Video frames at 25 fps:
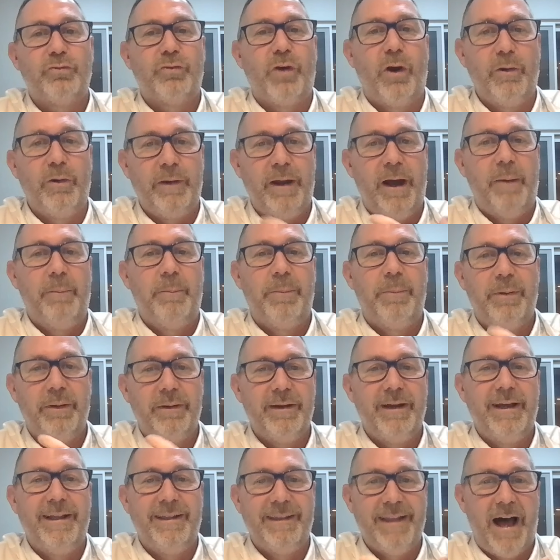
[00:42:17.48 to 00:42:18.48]
I've grown
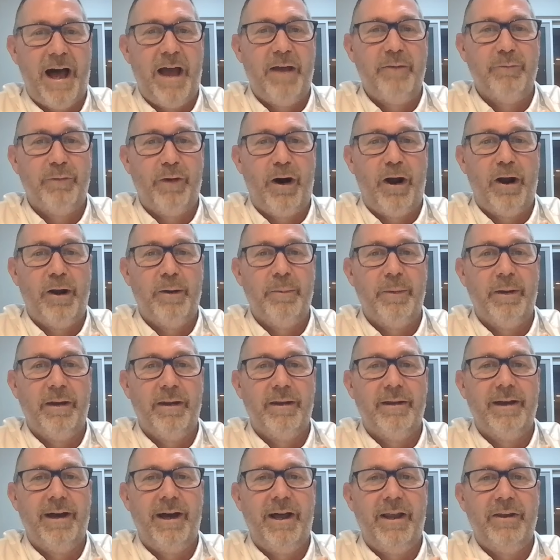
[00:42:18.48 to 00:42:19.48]
up in that
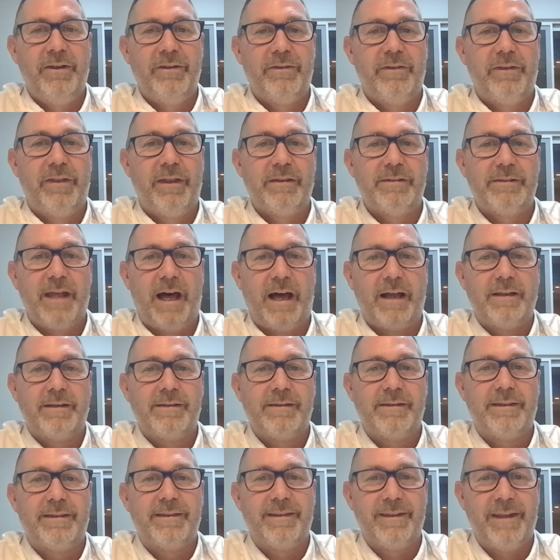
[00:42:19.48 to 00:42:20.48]
environment and there's
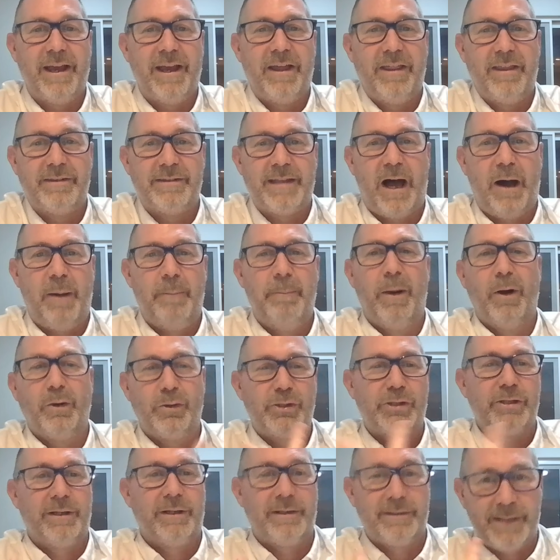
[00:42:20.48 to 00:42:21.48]
that, yeah, there's that
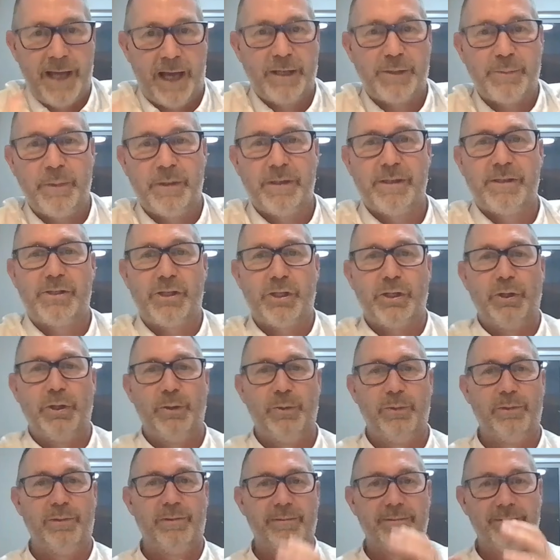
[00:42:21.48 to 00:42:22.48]
emotional attachment
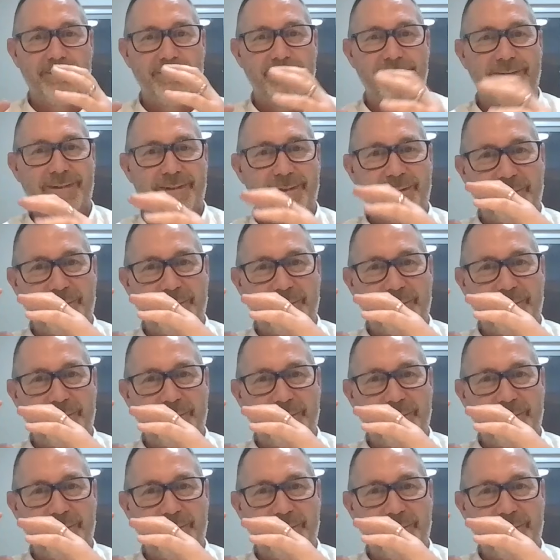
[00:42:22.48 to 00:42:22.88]
to